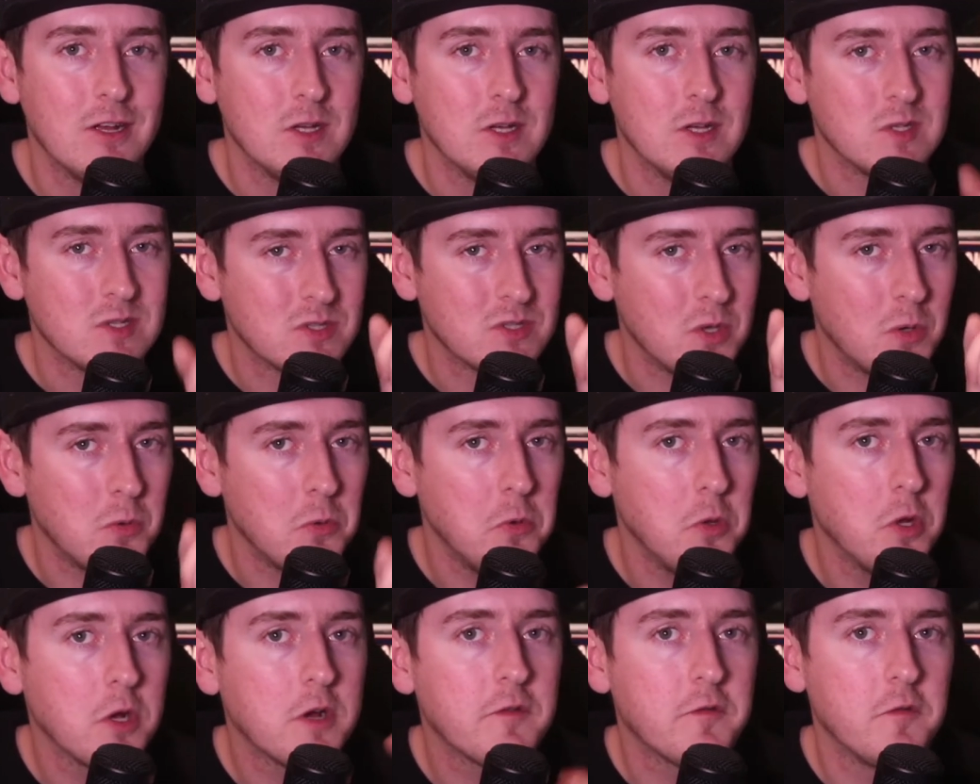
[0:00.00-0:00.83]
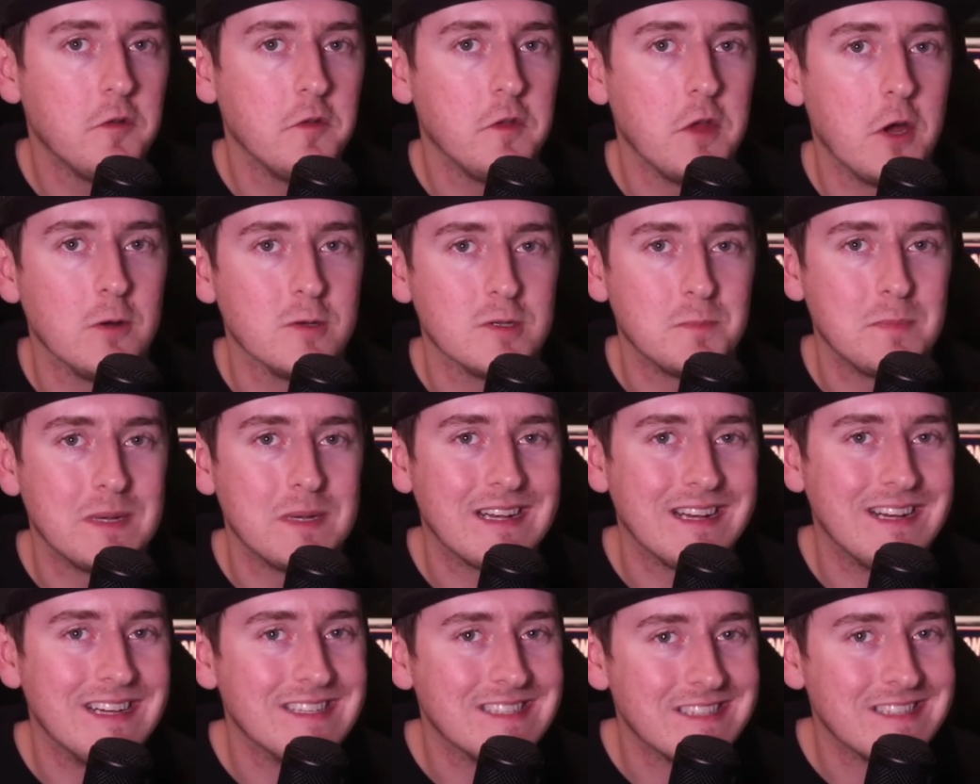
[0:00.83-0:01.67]
So look for those
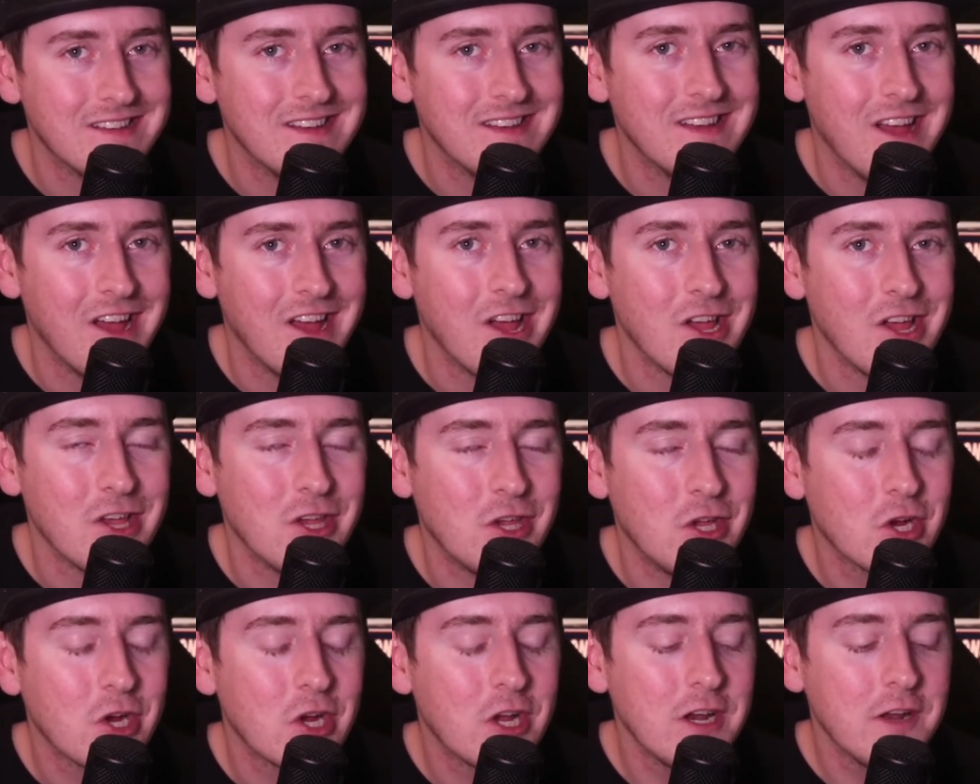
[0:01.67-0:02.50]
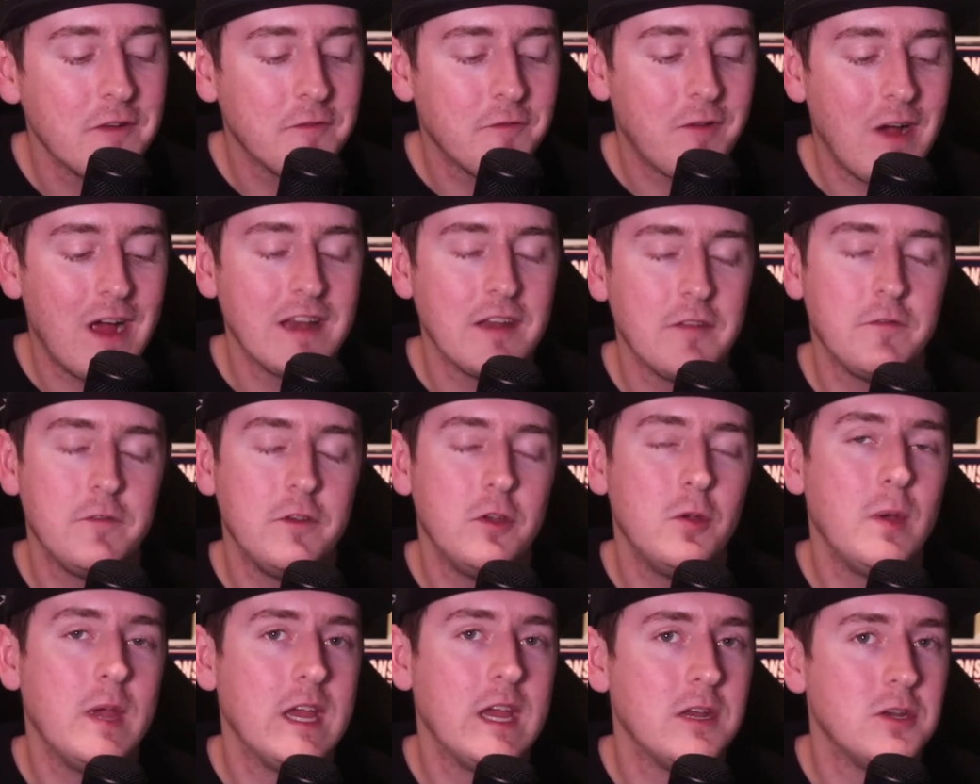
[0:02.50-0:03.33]
because you're going to find a few
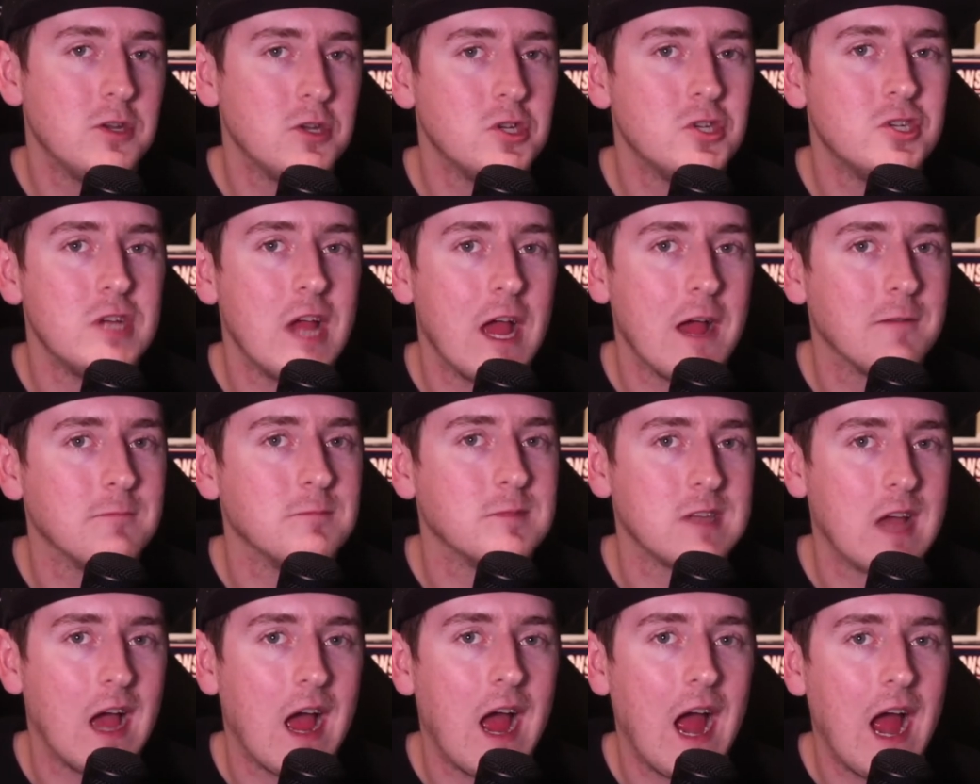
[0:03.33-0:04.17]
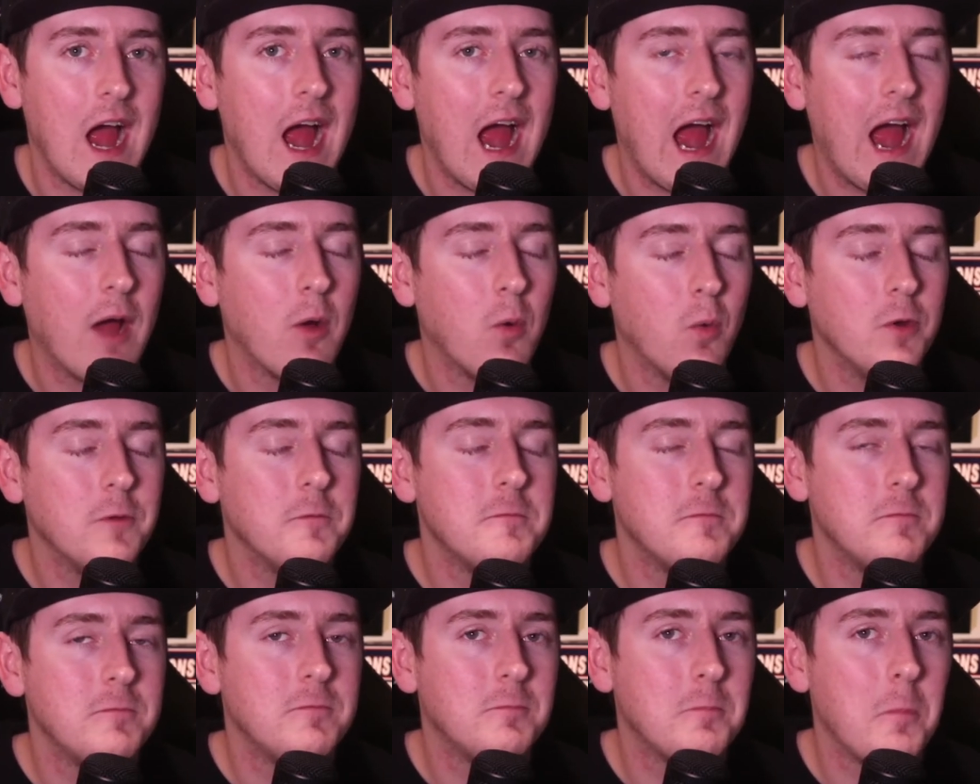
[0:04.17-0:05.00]
hidden gems. I would
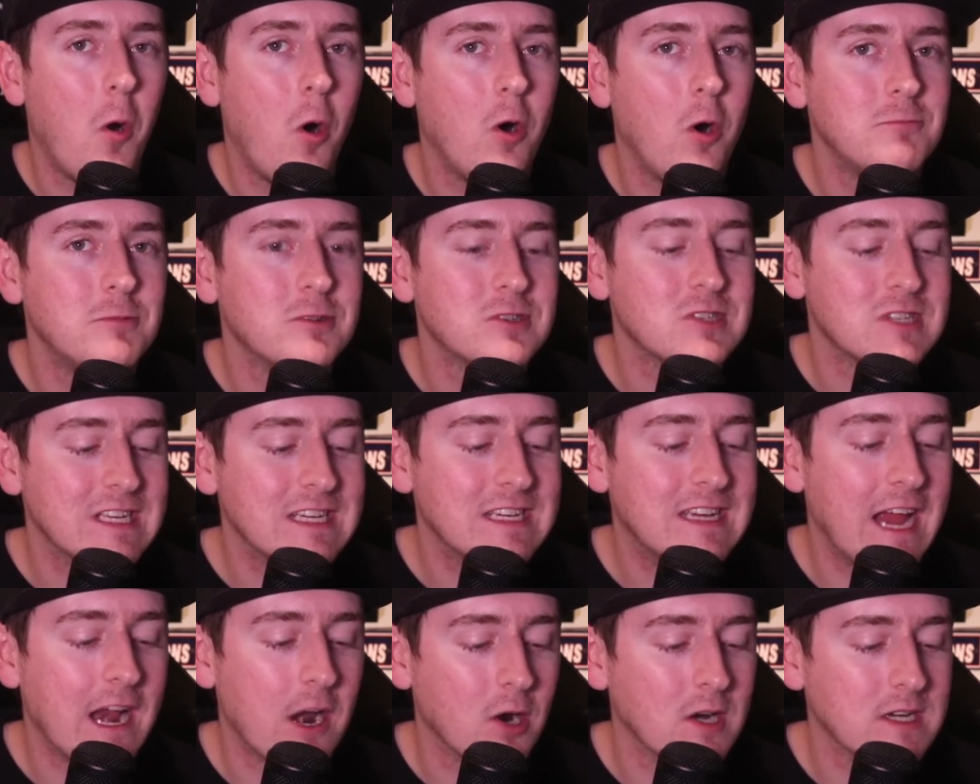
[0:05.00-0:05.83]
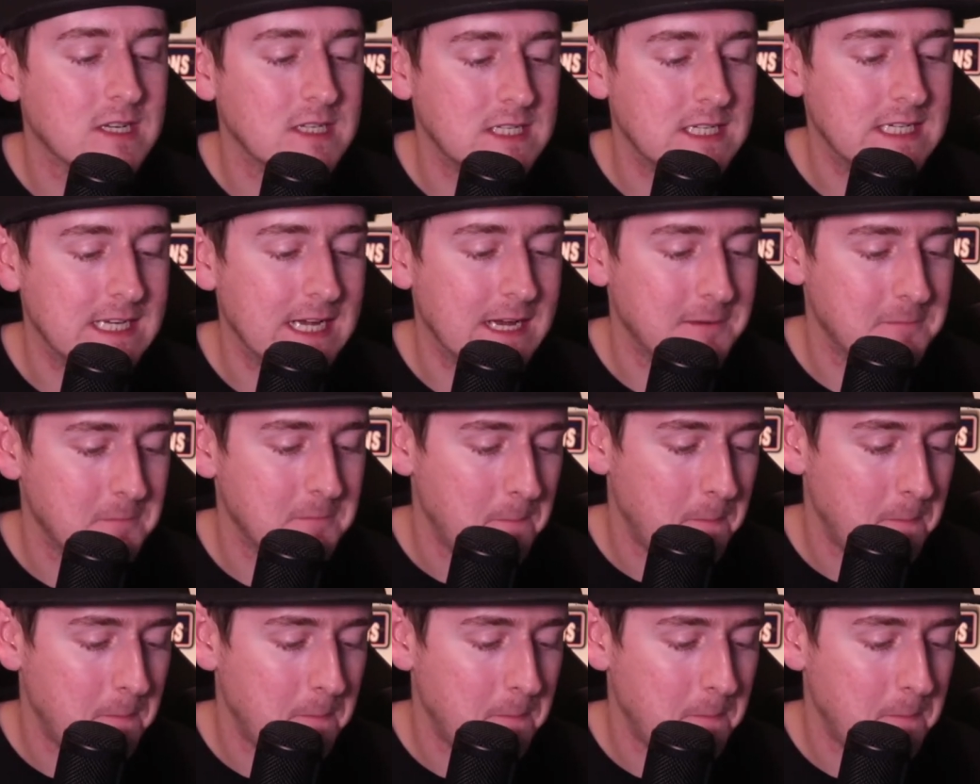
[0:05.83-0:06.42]
almost guarantee it.